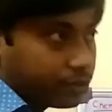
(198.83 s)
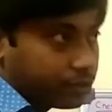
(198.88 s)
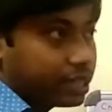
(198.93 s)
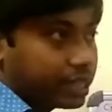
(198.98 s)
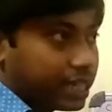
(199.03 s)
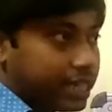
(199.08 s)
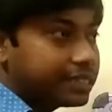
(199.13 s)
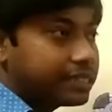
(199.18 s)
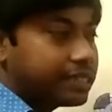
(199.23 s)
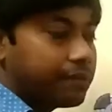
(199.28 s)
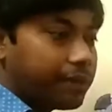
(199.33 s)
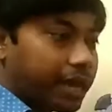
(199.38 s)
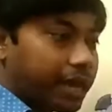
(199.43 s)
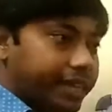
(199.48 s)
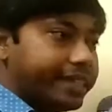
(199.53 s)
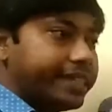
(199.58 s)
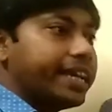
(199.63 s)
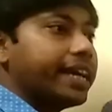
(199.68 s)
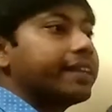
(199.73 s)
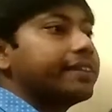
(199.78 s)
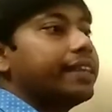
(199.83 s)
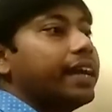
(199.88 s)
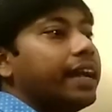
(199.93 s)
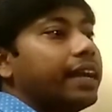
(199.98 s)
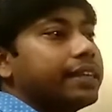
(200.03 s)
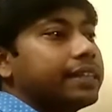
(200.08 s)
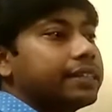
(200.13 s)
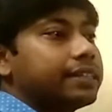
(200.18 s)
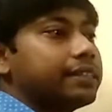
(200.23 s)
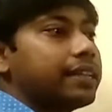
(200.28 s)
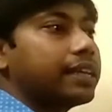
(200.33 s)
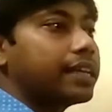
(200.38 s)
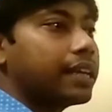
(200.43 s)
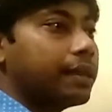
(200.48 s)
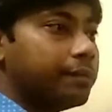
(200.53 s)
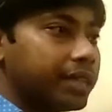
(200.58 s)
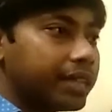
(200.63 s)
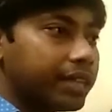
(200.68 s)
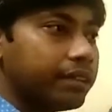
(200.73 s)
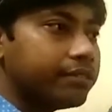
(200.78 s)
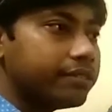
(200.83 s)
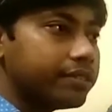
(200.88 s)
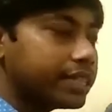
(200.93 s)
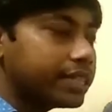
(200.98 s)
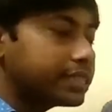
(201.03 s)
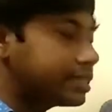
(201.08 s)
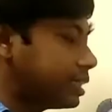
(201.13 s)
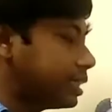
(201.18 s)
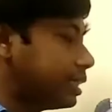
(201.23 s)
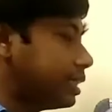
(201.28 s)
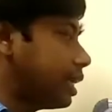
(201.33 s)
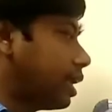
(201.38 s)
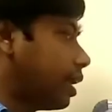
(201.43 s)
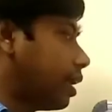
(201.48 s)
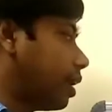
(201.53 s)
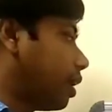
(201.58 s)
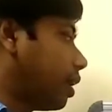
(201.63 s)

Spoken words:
we get some idea that the chemical reaction